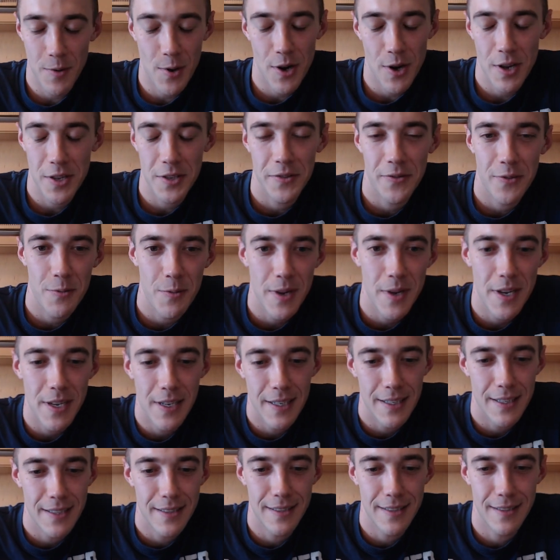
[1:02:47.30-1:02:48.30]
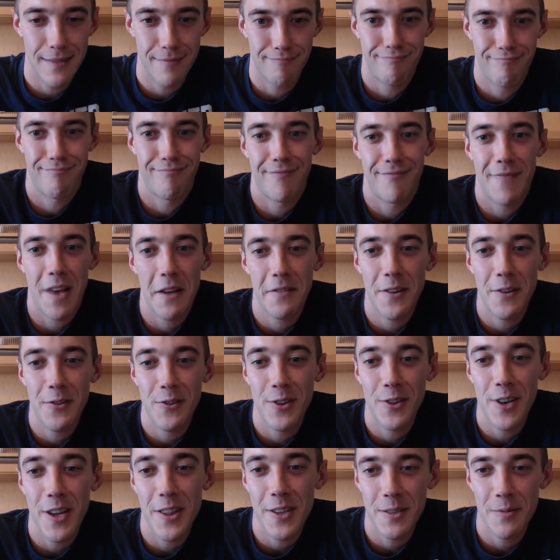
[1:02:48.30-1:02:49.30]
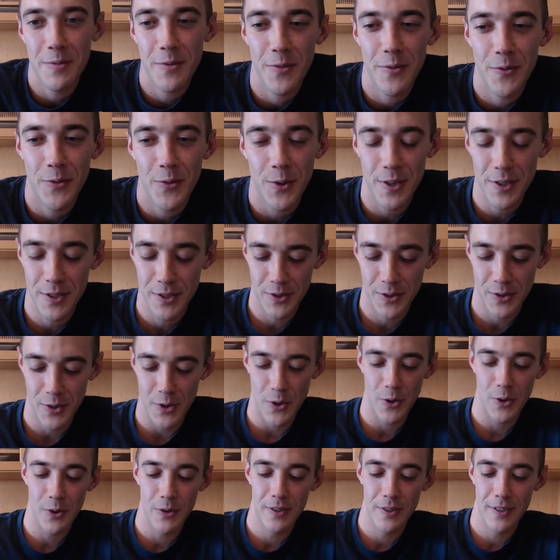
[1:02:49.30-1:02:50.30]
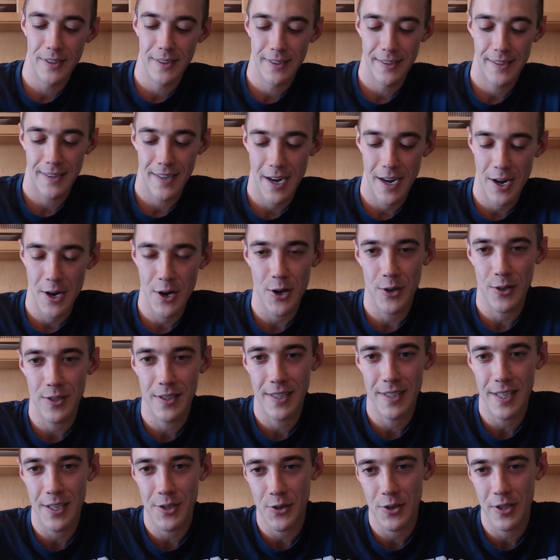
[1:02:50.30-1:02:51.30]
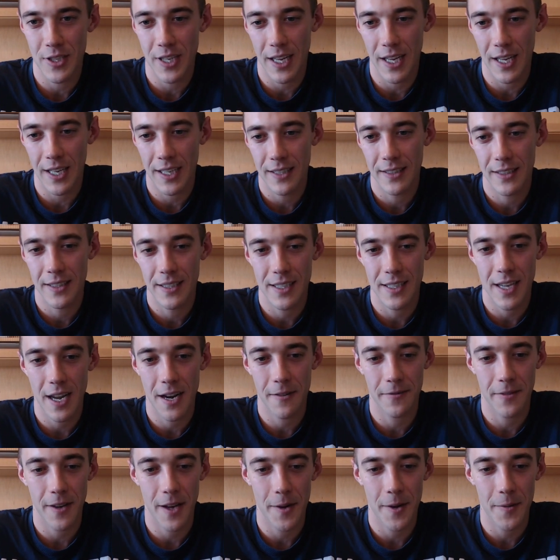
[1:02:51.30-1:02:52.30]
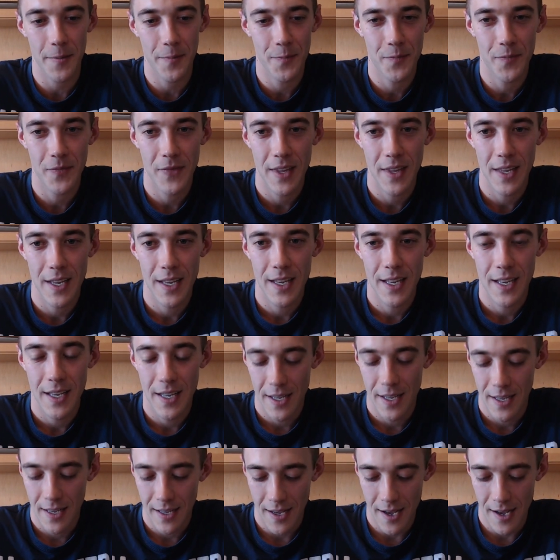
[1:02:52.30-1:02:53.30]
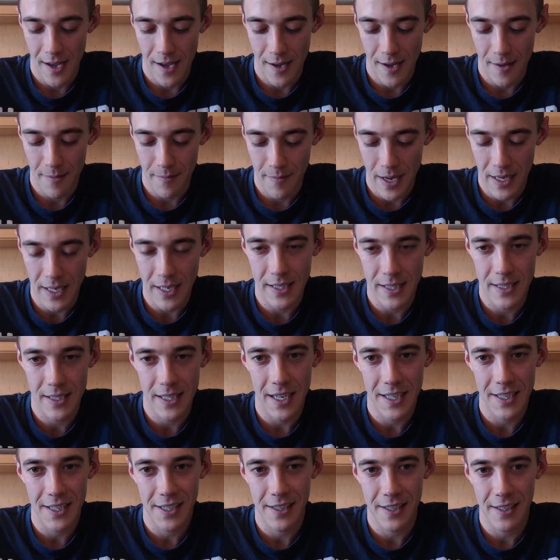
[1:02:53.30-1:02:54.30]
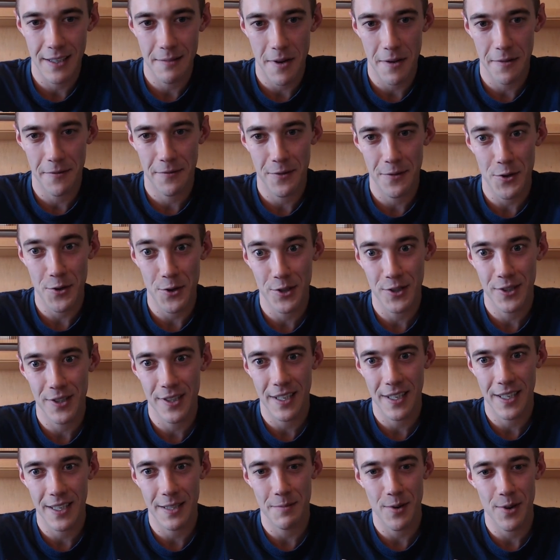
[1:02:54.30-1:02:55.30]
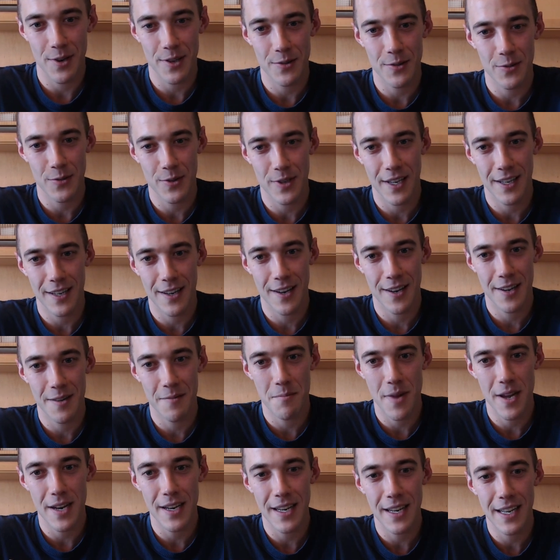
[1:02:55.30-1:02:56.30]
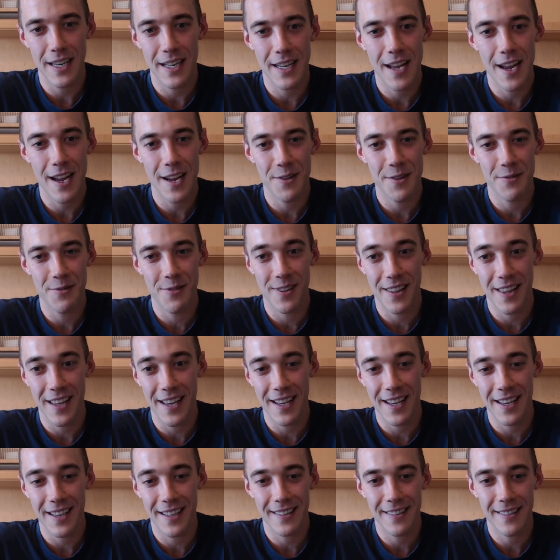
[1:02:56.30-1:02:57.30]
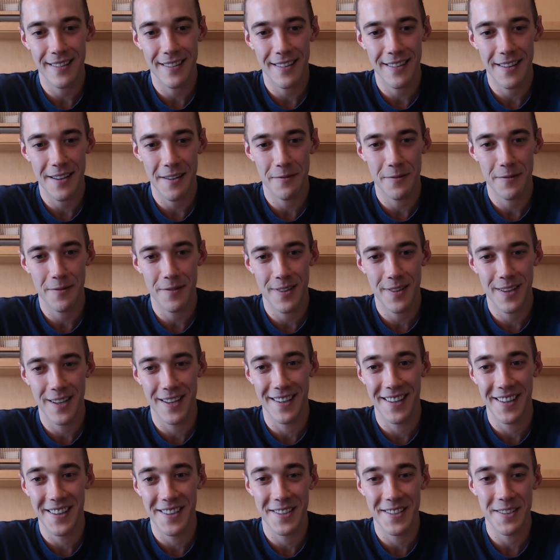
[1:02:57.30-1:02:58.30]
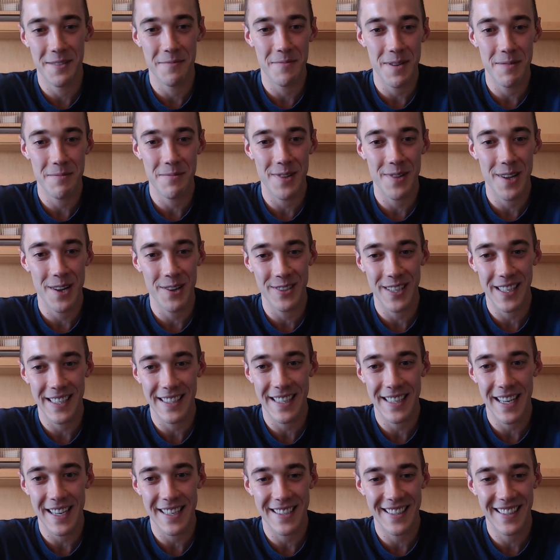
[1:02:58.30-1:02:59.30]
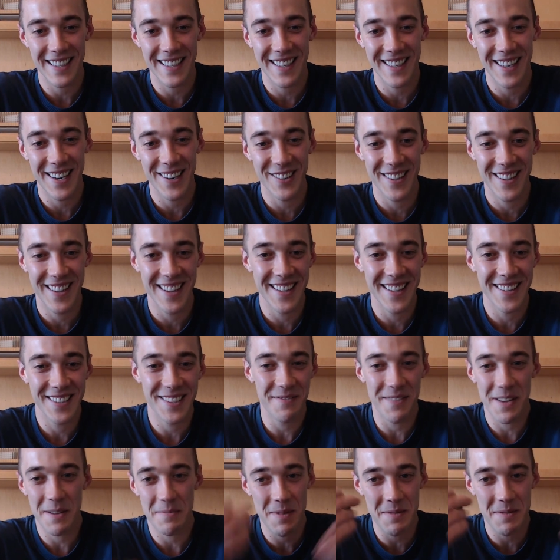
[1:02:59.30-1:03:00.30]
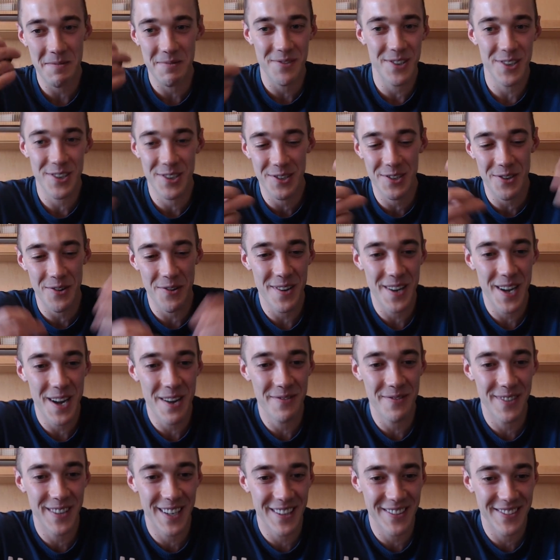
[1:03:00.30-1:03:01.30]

for me, because I've never done this before, so I don't know, it's interesting. It's kind of fun. I guess technically my first experience was like on Monday night with like some people. I was like testing it out, and then some like people were just showing up, and I was